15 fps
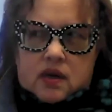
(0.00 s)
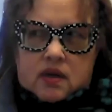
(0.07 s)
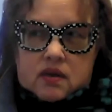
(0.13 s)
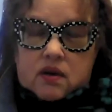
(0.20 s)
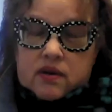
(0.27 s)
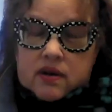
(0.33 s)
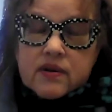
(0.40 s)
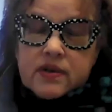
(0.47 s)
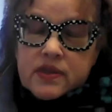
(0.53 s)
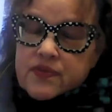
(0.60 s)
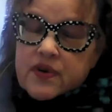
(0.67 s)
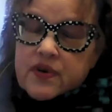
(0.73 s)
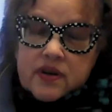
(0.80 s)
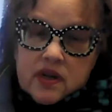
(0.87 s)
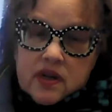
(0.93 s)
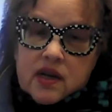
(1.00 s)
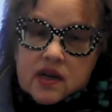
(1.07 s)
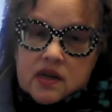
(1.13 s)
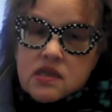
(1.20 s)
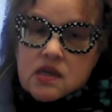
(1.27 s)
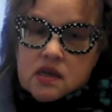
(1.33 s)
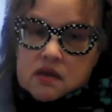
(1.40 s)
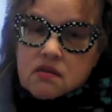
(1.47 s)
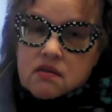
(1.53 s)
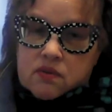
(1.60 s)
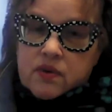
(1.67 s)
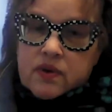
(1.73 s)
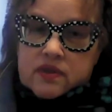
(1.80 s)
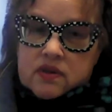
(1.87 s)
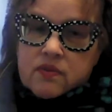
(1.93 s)
No, it was very engaging
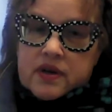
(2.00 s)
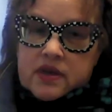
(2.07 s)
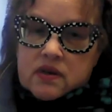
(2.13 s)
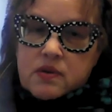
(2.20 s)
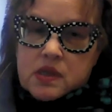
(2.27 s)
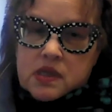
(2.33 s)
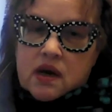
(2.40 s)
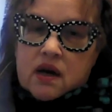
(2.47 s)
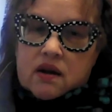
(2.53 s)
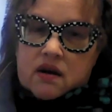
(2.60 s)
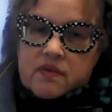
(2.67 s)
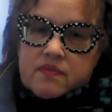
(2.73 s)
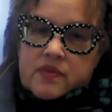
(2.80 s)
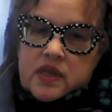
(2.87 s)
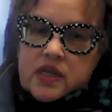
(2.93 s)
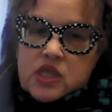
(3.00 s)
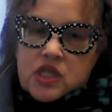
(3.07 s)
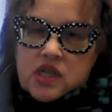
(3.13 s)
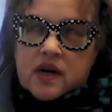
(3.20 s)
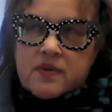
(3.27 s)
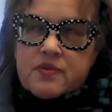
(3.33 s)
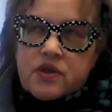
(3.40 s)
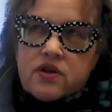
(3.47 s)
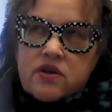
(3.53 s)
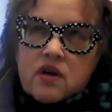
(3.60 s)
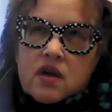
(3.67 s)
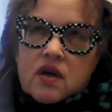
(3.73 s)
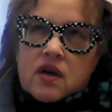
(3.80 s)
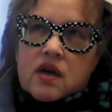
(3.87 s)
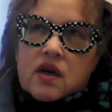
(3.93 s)
the way you set up each chapter,
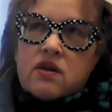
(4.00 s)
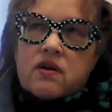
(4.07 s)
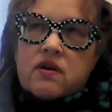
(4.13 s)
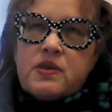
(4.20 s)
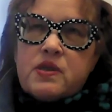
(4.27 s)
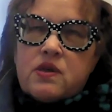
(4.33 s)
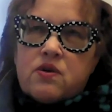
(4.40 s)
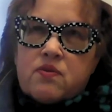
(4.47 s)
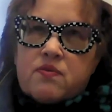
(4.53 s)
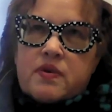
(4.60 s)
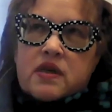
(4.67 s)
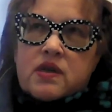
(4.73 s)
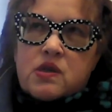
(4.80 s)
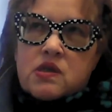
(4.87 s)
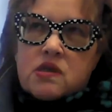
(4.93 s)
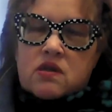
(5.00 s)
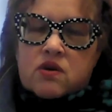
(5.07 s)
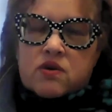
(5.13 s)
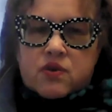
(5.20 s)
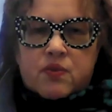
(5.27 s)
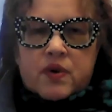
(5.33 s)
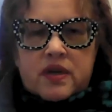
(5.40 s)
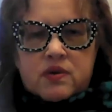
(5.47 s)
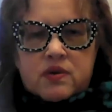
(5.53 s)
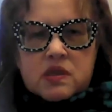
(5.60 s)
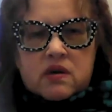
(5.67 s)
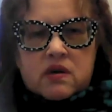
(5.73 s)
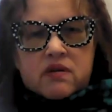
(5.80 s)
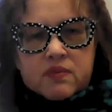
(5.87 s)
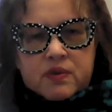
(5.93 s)
and also because the way you
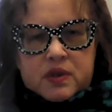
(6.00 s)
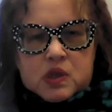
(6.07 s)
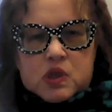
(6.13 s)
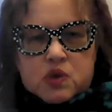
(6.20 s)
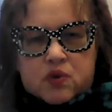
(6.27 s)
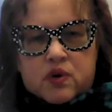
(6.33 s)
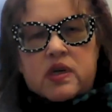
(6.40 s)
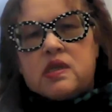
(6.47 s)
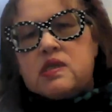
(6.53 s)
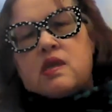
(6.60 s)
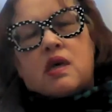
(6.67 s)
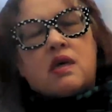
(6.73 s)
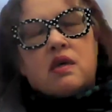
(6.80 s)
started with the stories,